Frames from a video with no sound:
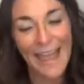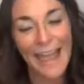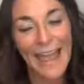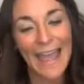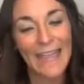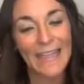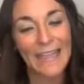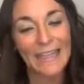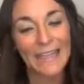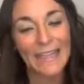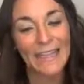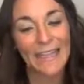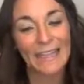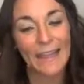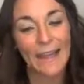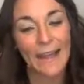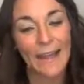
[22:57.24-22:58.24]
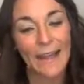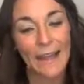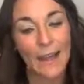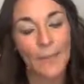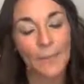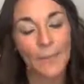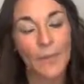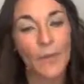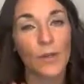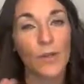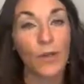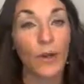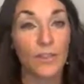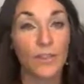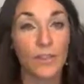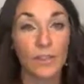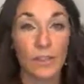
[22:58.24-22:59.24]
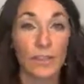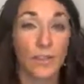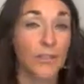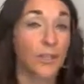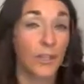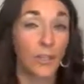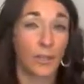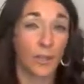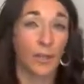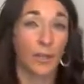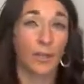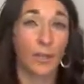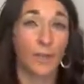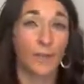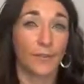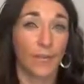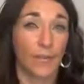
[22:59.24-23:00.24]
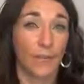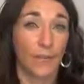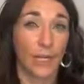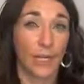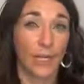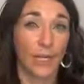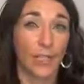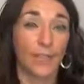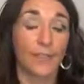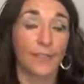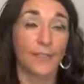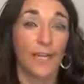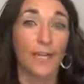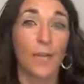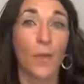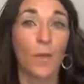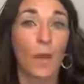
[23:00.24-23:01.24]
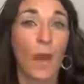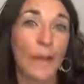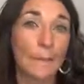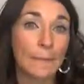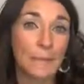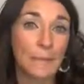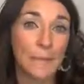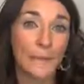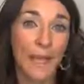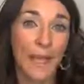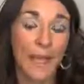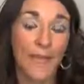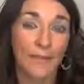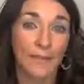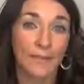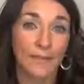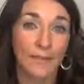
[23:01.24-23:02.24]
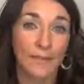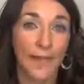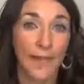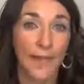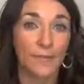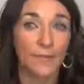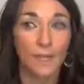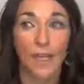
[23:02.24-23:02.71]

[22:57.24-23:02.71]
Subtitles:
And then you could also consider turning off notifications. I know a lot of people that have